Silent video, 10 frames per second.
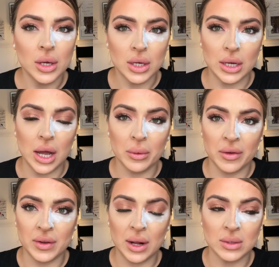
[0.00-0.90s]
you know,
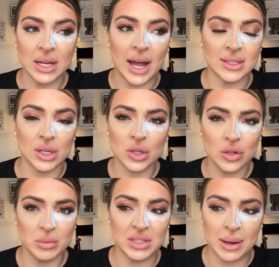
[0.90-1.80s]
if you're outside in
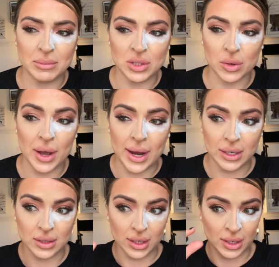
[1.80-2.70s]
humid temperatures or
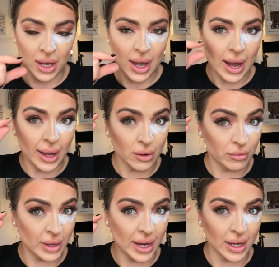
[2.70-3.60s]
anything, and it
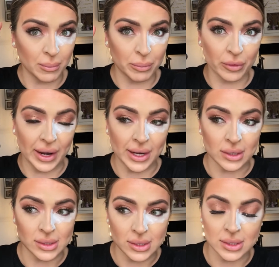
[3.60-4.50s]
really
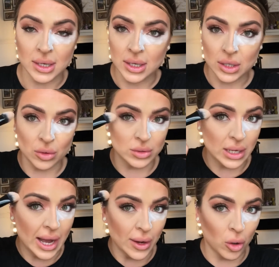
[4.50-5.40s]
brightens the under
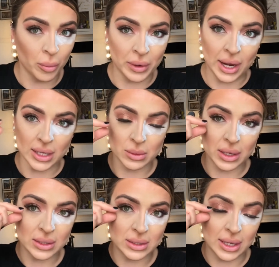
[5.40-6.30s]
eye up. And as you
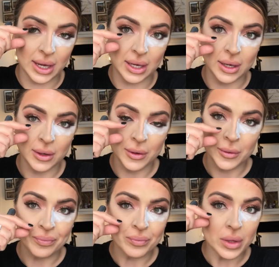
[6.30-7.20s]
can see,
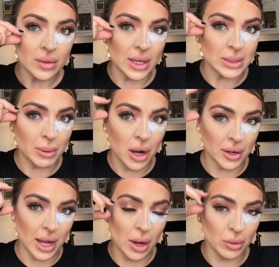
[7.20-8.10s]
this part
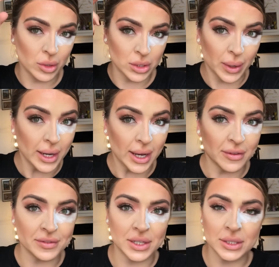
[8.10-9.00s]
now looks quite
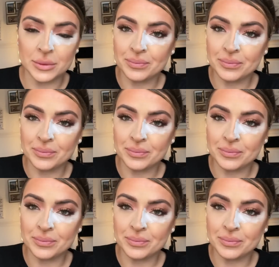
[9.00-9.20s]
lifted.